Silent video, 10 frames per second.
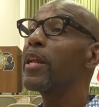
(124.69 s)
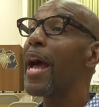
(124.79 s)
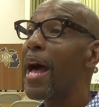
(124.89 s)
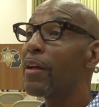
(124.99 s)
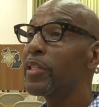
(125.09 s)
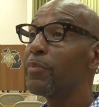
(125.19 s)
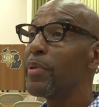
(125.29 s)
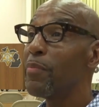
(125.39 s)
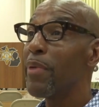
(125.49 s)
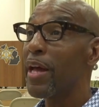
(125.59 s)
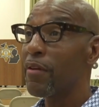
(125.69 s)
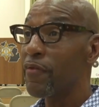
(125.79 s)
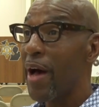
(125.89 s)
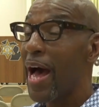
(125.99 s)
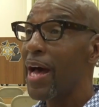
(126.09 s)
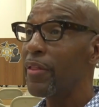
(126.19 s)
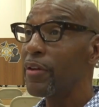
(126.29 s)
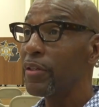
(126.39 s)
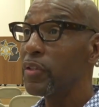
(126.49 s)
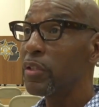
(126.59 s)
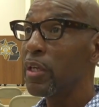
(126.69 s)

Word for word: Alliance Outreach Manager James